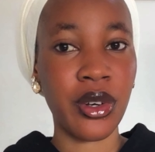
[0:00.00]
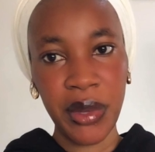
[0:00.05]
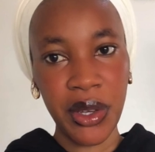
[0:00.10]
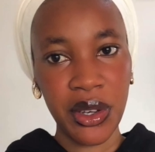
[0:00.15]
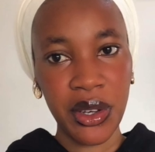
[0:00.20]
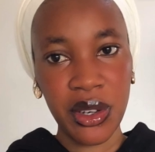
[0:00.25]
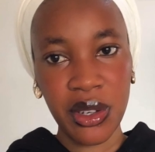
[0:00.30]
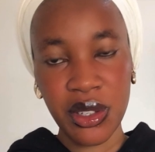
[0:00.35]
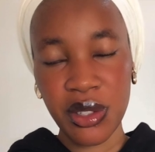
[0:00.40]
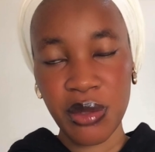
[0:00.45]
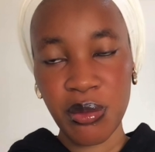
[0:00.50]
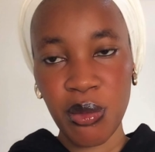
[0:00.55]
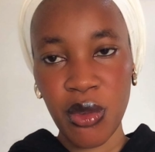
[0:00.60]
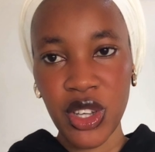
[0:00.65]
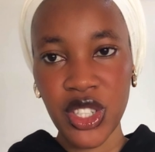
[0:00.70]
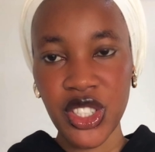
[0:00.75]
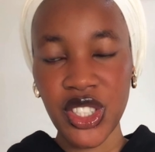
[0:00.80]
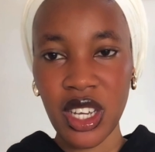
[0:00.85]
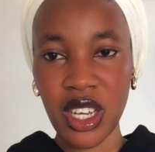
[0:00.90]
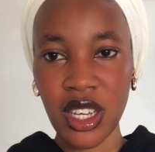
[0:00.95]
because
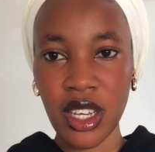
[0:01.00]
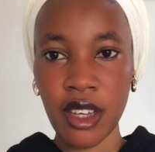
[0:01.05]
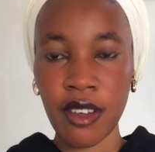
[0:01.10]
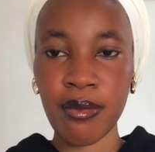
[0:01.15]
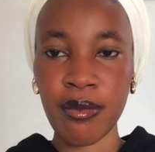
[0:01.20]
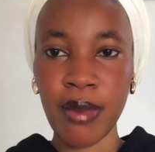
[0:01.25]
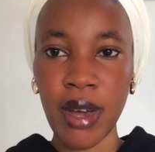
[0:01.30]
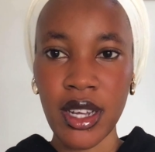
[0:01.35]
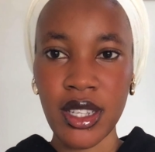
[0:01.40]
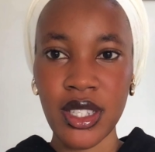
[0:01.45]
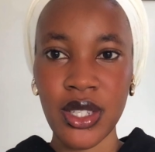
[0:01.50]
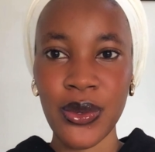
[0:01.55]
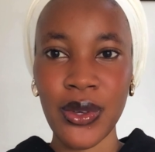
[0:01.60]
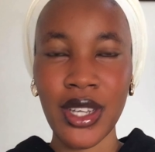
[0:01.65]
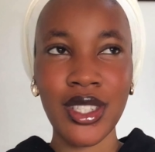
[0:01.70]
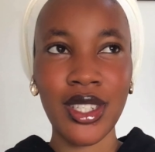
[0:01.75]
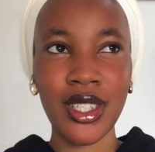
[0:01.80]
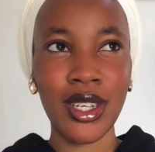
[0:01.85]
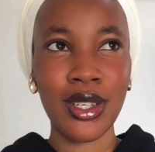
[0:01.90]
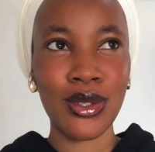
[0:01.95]
moisture gives bacteria
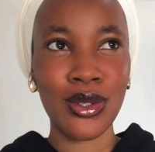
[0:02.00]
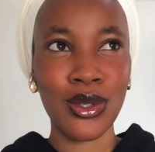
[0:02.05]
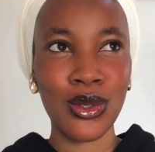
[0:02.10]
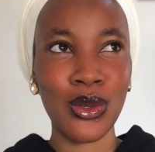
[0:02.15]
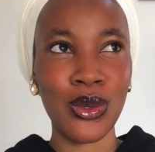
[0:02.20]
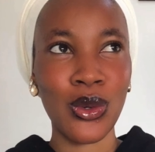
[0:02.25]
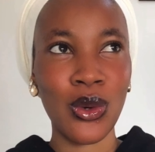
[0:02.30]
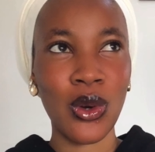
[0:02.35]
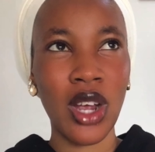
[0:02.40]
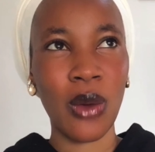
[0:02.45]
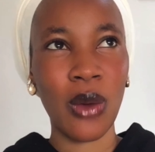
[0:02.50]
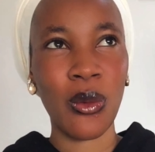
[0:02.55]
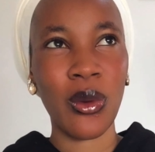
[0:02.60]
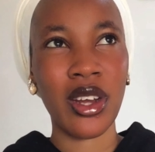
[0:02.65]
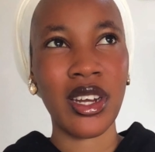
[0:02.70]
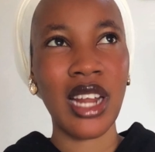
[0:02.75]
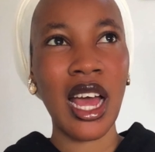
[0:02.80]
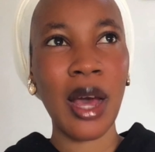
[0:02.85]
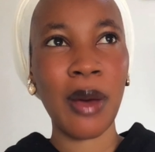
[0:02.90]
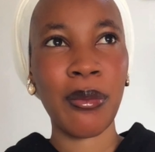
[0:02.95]
chance to grow and
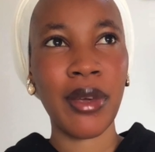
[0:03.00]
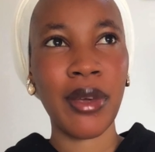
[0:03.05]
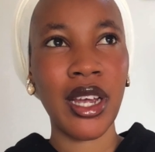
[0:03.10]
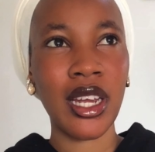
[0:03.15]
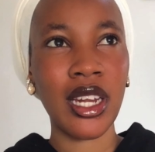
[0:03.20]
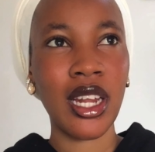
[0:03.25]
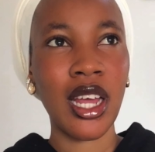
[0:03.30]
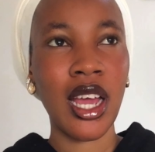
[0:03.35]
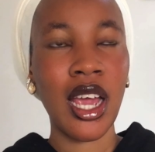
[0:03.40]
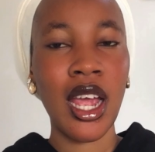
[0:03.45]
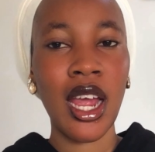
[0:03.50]
when that happens